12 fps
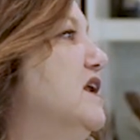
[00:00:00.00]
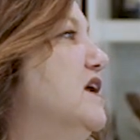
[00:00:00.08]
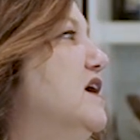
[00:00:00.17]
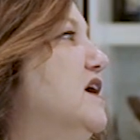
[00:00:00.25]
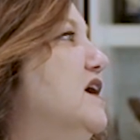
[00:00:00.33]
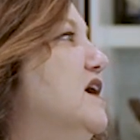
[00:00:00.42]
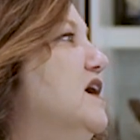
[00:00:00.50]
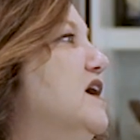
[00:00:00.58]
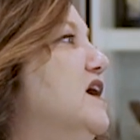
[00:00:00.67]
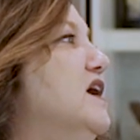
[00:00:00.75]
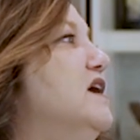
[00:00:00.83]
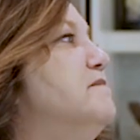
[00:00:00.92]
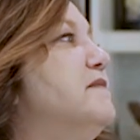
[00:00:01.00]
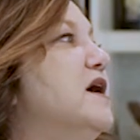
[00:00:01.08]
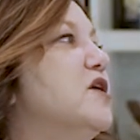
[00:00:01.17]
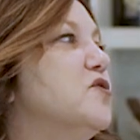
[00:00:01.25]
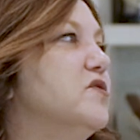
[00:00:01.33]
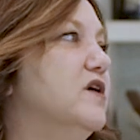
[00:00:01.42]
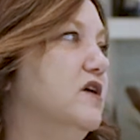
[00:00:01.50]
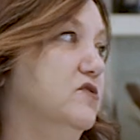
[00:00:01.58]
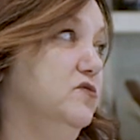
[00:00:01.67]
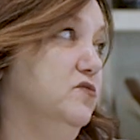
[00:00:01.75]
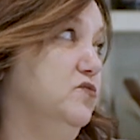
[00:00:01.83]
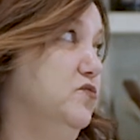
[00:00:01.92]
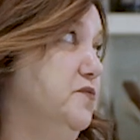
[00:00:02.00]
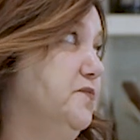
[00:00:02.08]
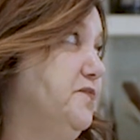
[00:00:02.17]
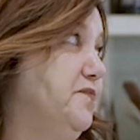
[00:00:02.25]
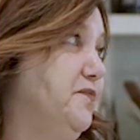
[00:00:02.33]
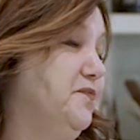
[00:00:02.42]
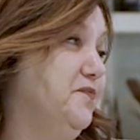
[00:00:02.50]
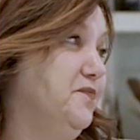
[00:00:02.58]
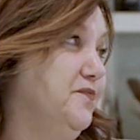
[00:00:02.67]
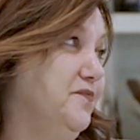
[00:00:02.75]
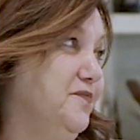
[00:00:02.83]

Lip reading: (silent)